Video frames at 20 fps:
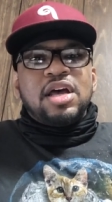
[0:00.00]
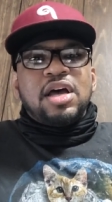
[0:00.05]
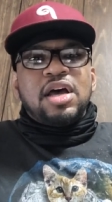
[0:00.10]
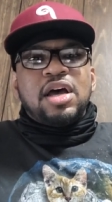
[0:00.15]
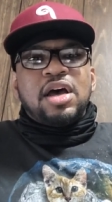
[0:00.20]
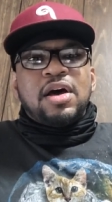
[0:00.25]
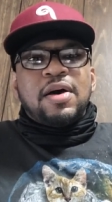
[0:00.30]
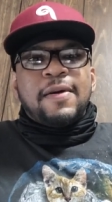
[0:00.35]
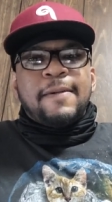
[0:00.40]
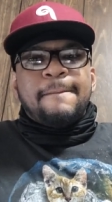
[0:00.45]

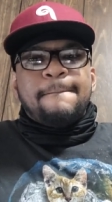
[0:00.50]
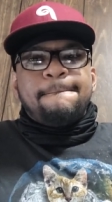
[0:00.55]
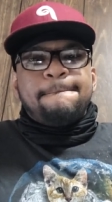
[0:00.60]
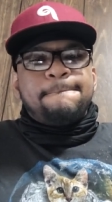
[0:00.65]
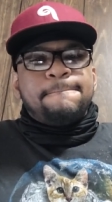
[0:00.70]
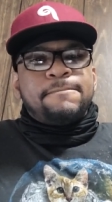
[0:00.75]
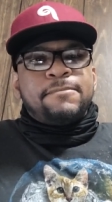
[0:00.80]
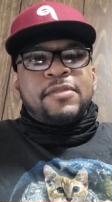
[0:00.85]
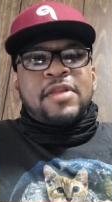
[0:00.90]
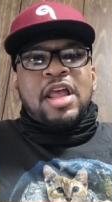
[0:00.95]
Um,
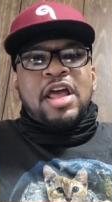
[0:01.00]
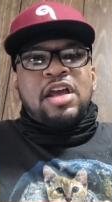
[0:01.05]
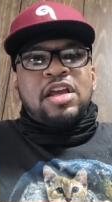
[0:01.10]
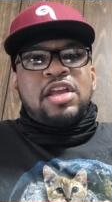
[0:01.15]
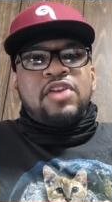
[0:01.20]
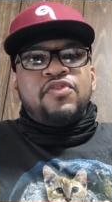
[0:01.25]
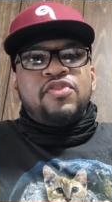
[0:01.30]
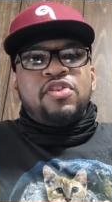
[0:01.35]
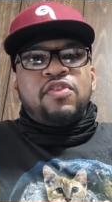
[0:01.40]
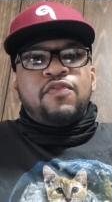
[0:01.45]
I'll
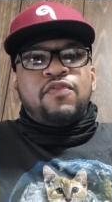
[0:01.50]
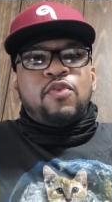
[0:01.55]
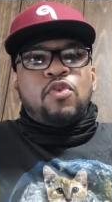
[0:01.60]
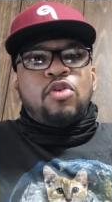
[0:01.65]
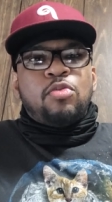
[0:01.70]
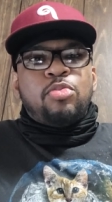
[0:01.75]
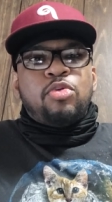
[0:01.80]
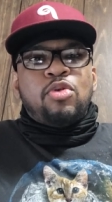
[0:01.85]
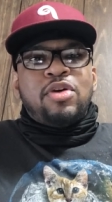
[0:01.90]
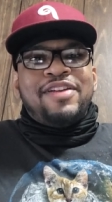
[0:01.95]
give it a
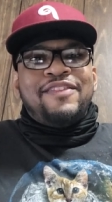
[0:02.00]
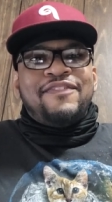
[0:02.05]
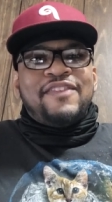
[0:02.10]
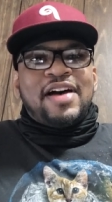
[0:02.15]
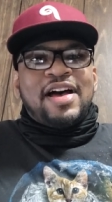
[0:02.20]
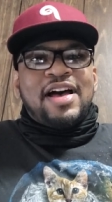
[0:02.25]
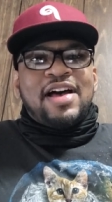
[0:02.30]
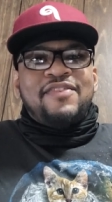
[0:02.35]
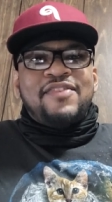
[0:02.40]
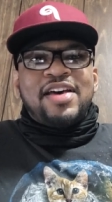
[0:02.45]
4.5
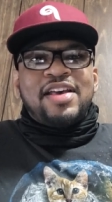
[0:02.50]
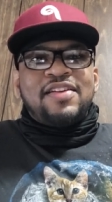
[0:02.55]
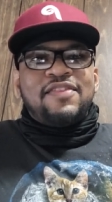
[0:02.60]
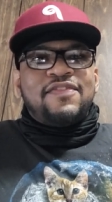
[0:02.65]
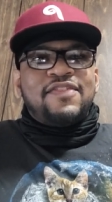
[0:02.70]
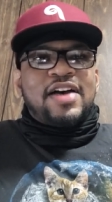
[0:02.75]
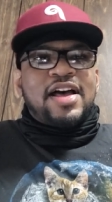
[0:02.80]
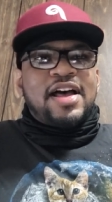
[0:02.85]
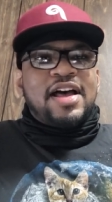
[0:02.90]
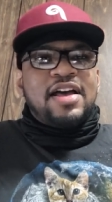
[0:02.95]
out of
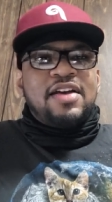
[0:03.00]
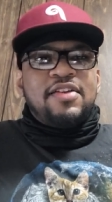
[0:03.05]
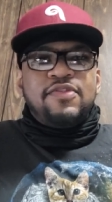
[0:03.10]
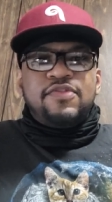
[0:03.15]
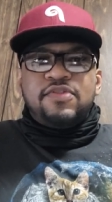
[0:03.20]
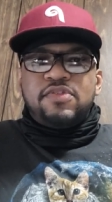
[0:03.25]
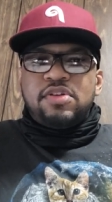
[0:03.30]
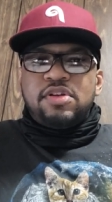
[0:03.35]
5.